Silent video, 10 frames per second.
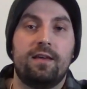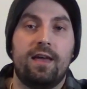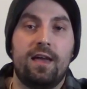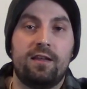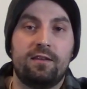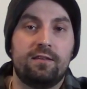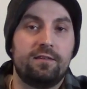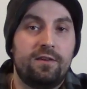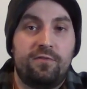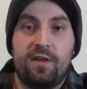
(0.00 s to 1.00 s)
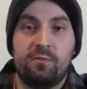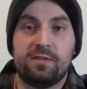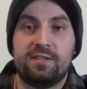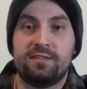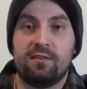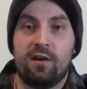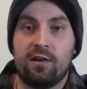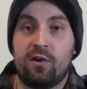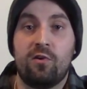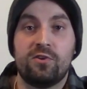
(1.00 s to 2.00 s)
And if anyone sees a
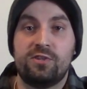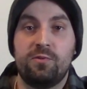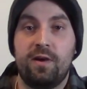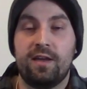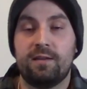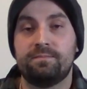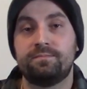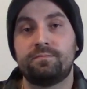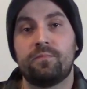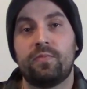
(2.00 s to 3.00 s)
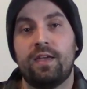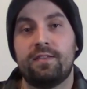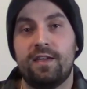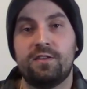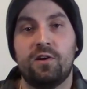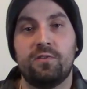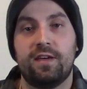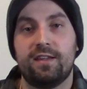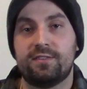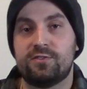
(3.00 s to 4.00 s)
current G-Wagon, they know
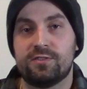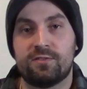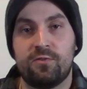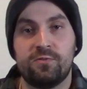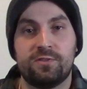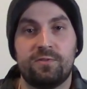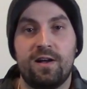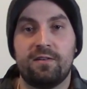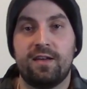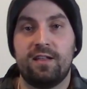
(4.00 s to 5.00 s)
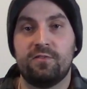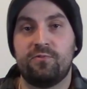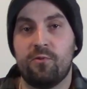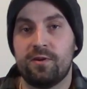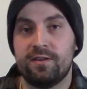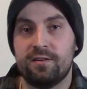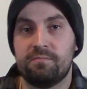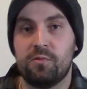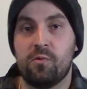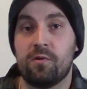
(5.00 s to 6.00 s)
that it's just cruising around California
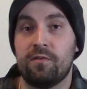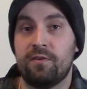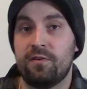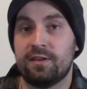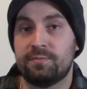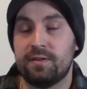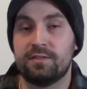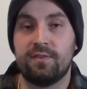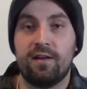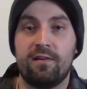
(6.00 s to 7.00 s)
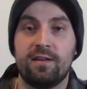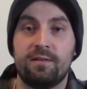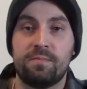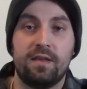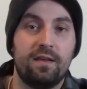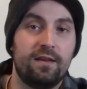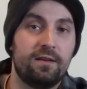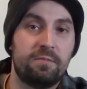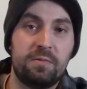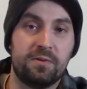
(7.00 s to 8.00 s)
or a very expensive area.
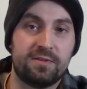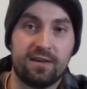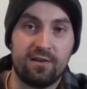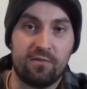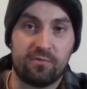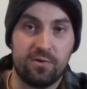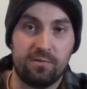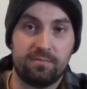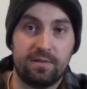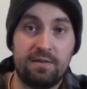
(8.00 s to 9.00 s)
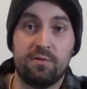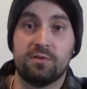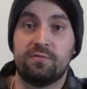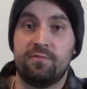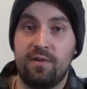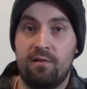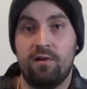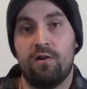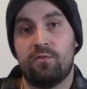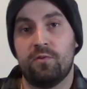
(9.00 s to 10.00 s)
People don't take it off-road, even though it's very
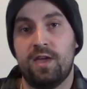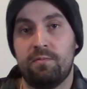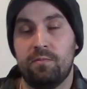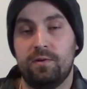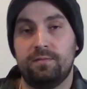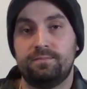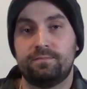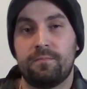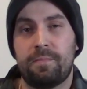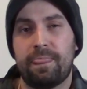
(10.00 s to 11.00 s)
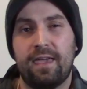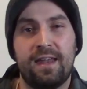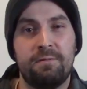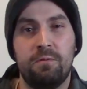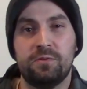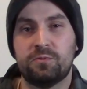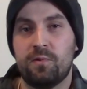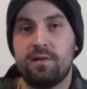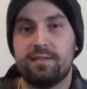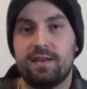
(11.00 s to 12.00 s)
off-road capable. And I'm almost
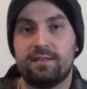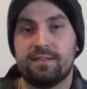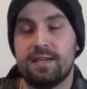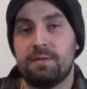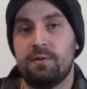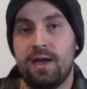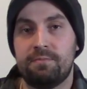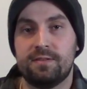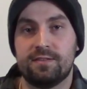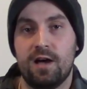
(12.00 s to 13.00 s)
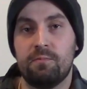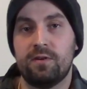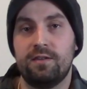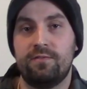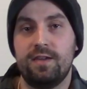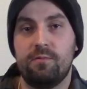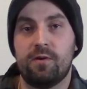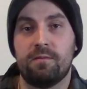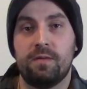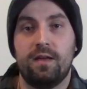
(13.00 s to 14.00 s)
worried that the same thing will happen to this Hummer EV,
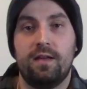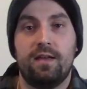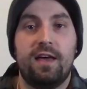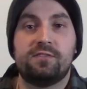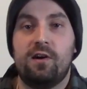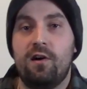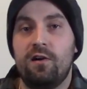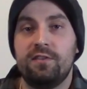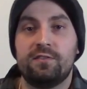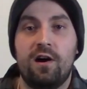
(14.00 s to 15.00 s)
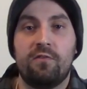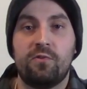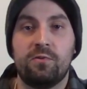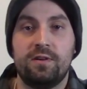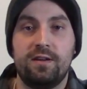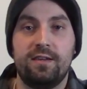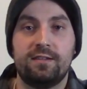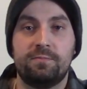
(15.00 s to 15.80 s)
where it has all these off-road goodies,